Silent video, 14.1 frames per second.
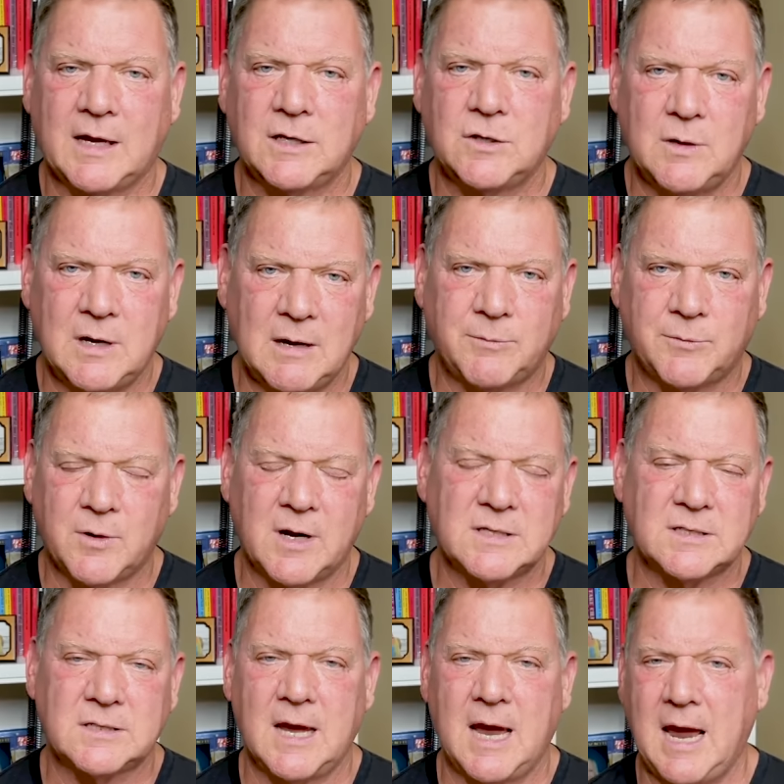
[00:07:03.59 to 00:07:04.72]
I can do hip
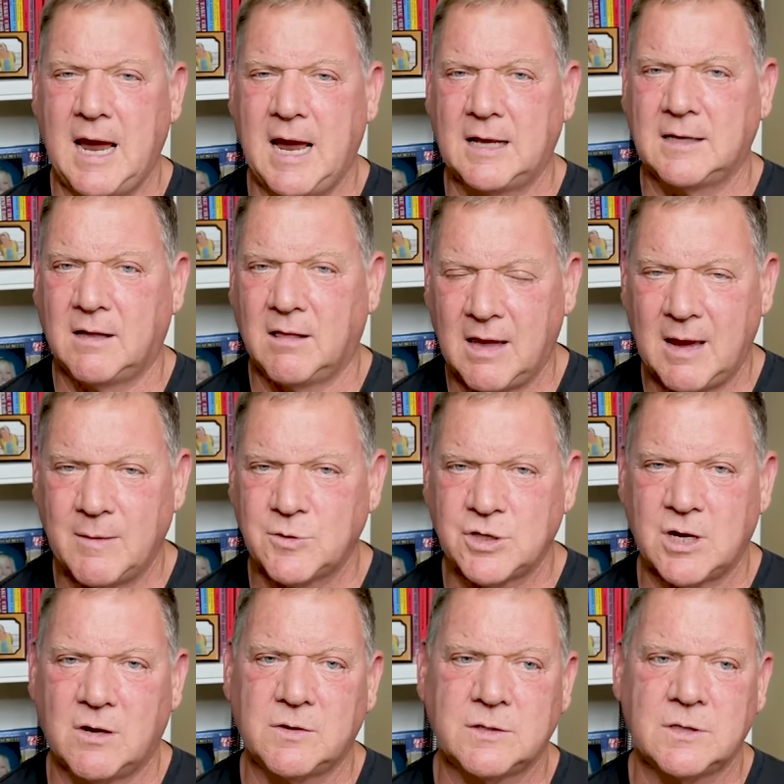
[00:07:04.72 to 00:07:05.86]
thrusts and
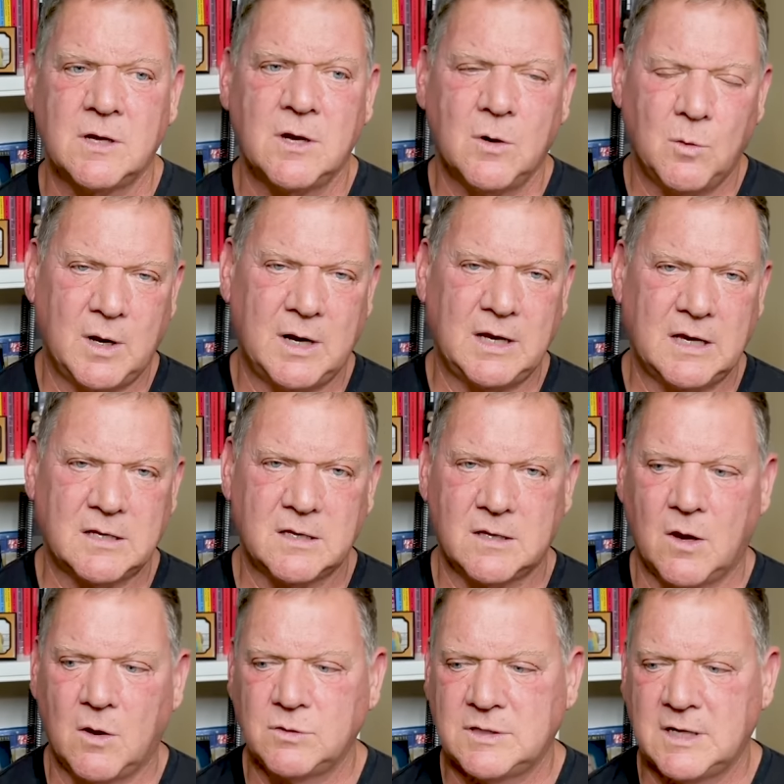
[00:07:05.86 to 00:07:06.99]
clamshells when I get to
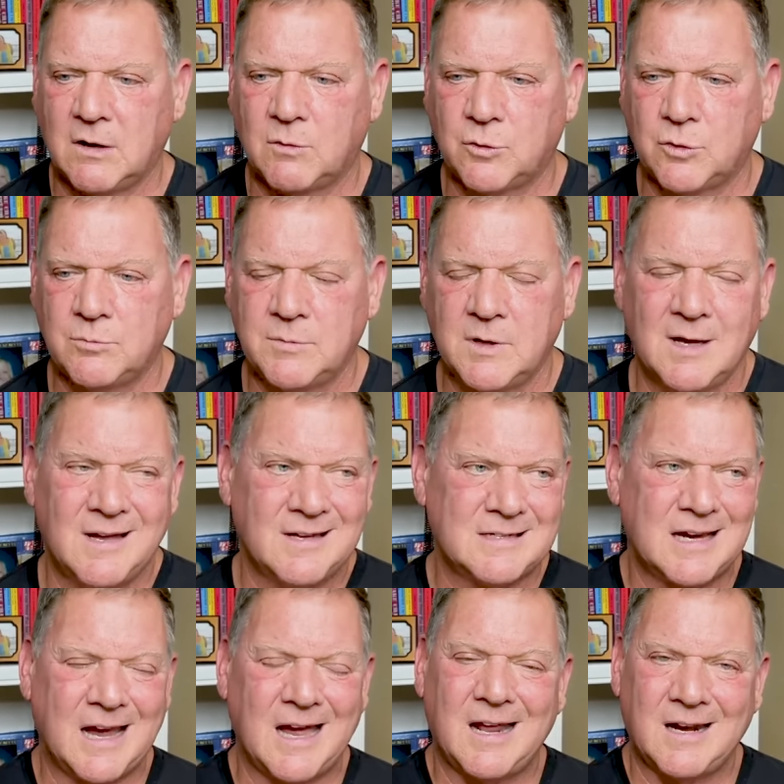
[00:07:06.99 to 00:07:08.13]
the hotel room
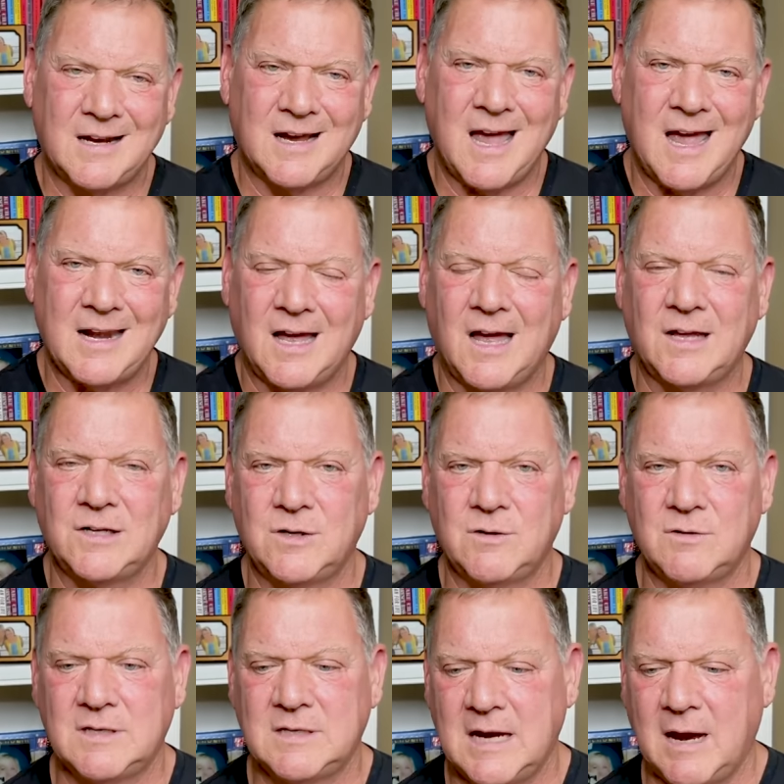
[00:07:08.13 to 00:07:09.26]
to kind of
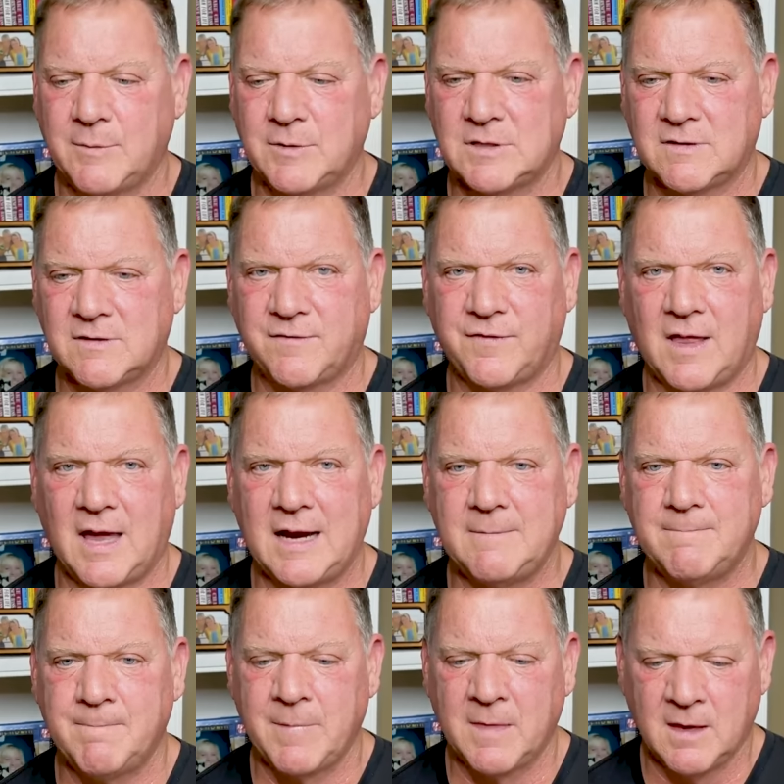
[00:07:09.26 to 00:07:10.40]
undo the damage of the flight.
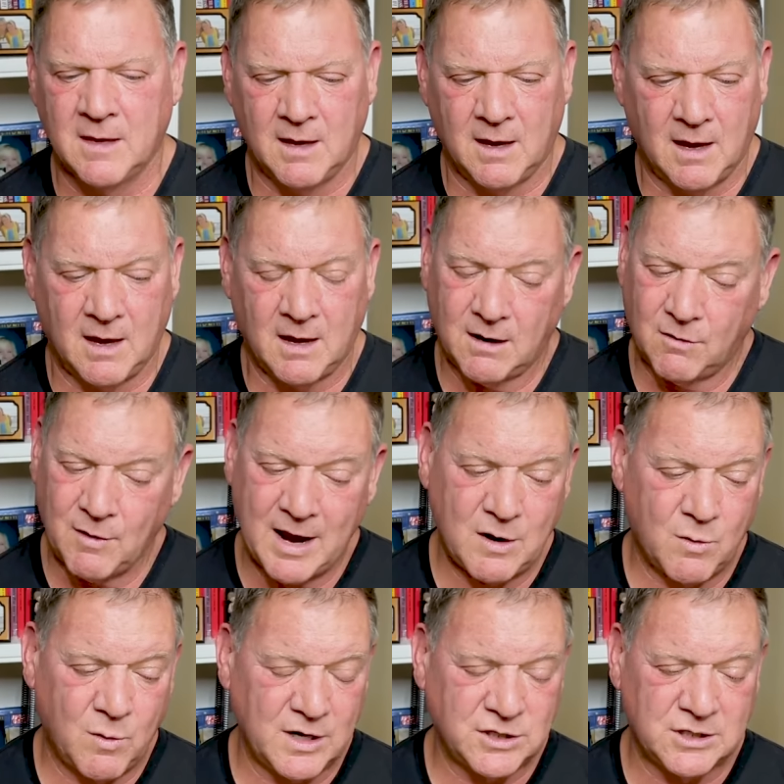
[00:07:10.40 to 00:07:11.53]
Uh,
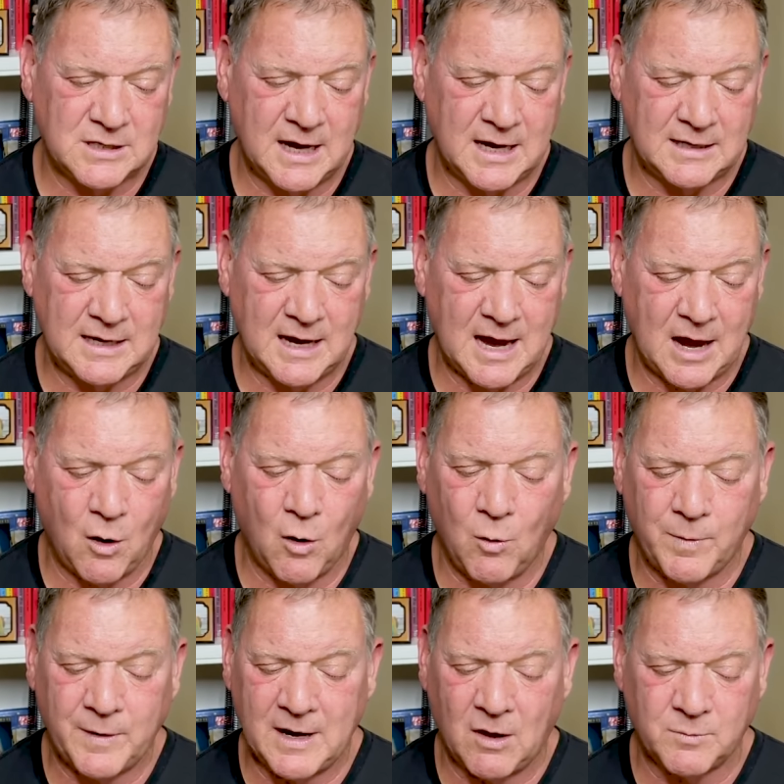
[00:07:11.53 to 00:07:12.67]
great question, Andy. I
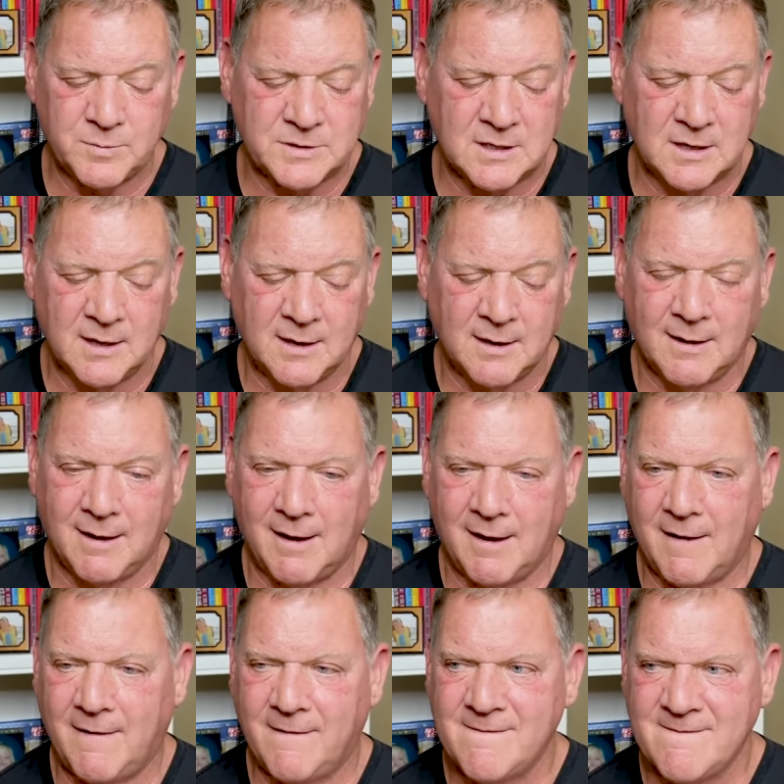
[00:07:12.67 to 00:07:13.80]
hope it helps.
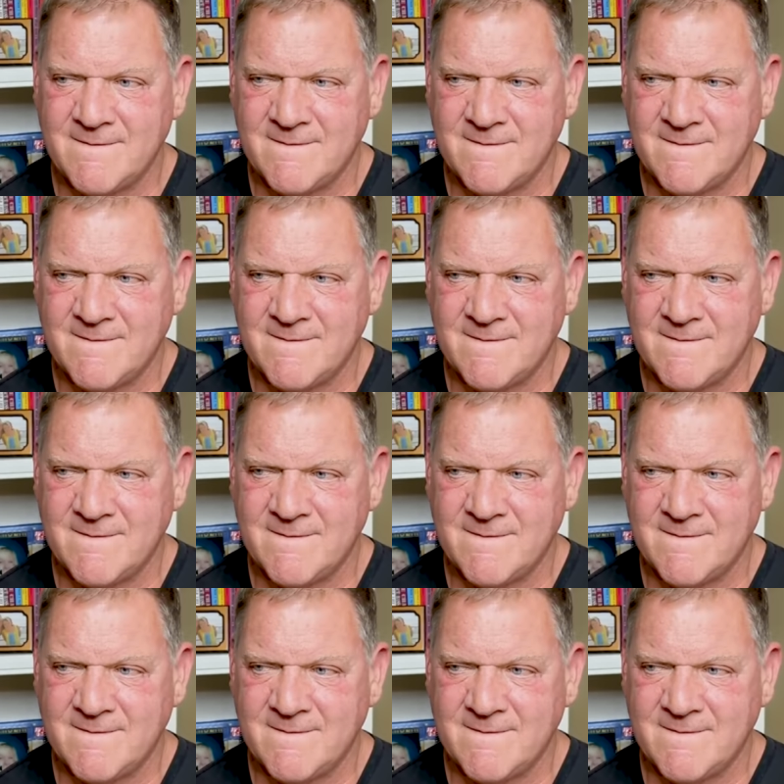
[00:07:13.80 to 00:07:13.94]
Uh,